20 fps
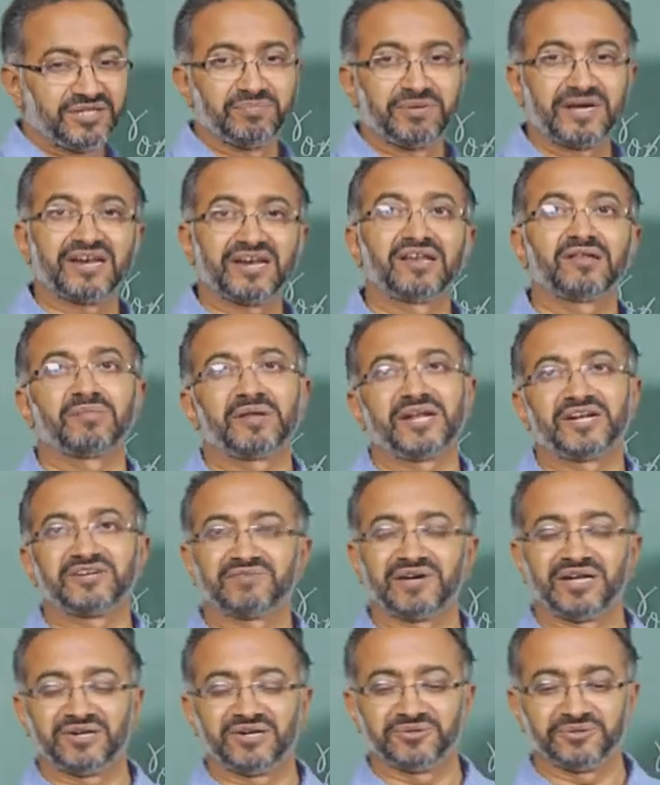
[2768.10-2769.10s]
parallel plate
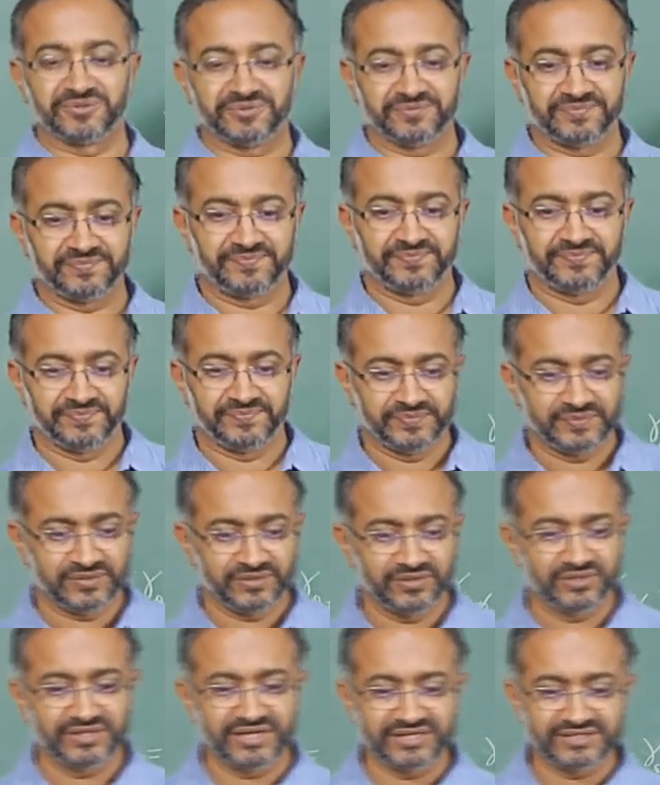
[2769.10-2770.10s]
value.
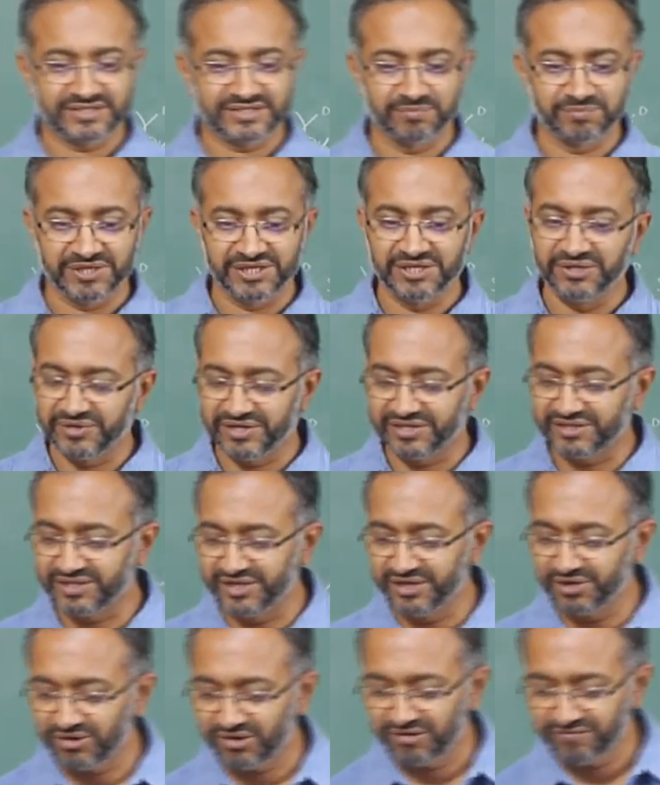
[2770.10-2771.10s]
So that's something you can
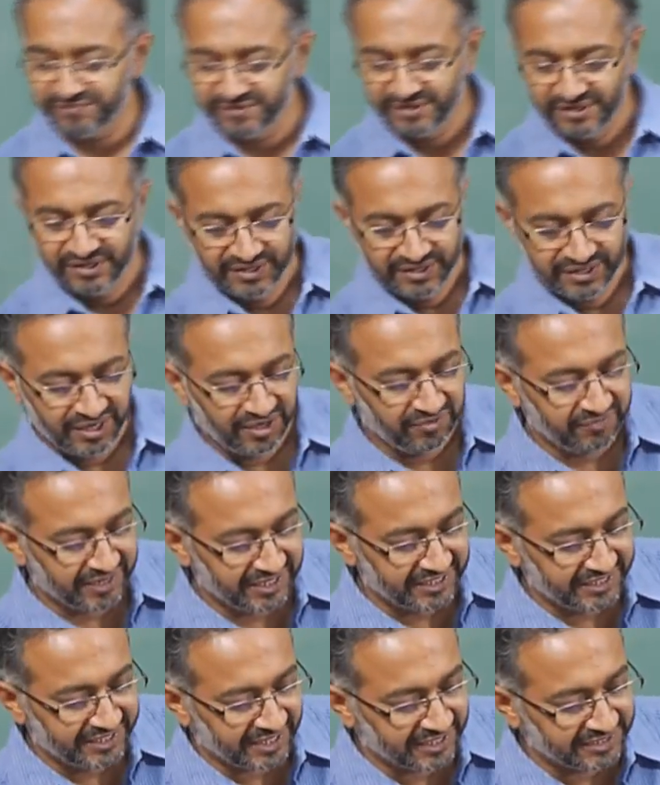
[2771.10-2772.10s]
think of. In
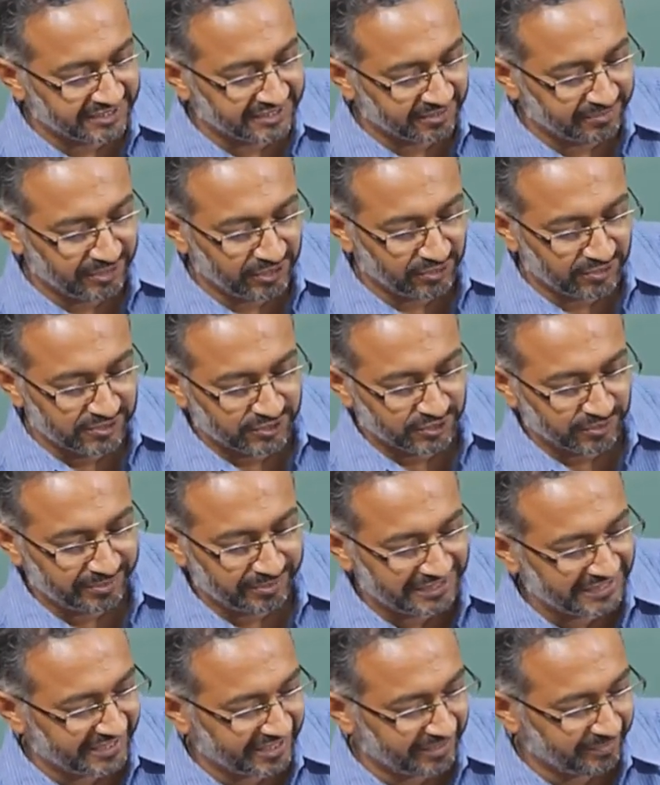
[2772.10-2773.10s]
fact, the answer may also
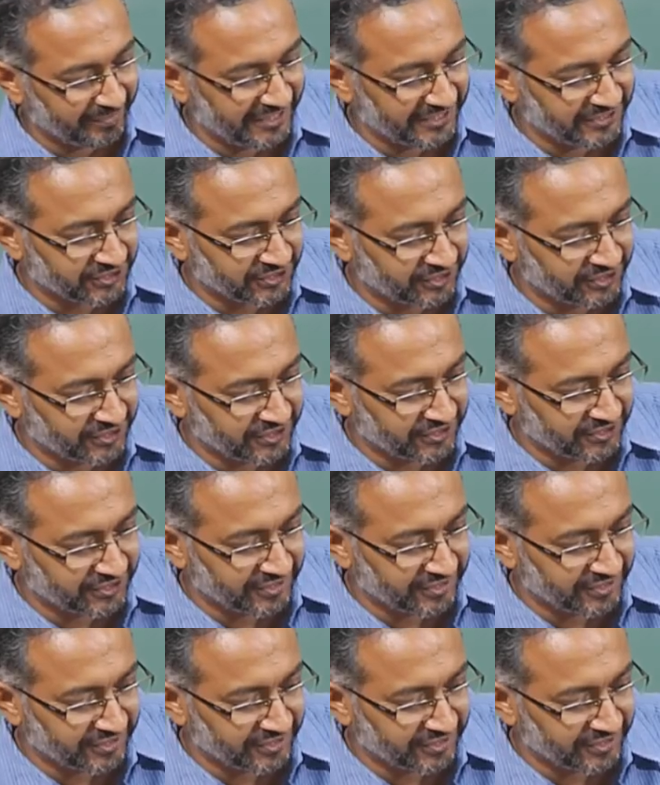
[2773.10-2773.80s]
be there based on just